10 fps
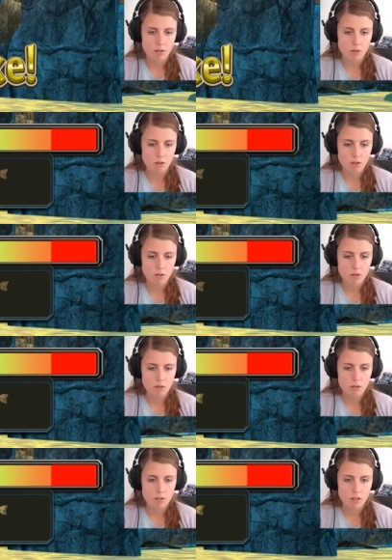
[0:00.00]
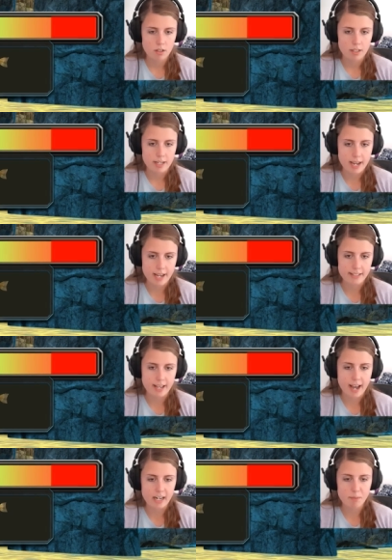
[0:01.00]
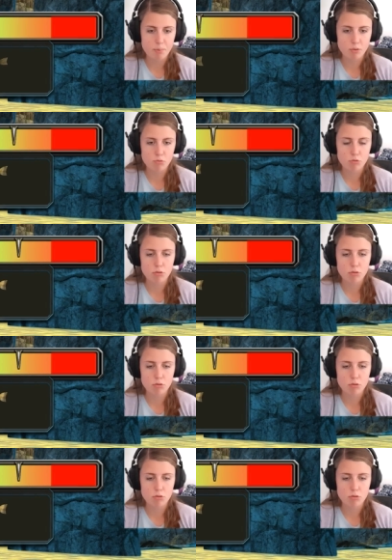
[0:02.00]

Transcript: Oh. Yes, a halibut.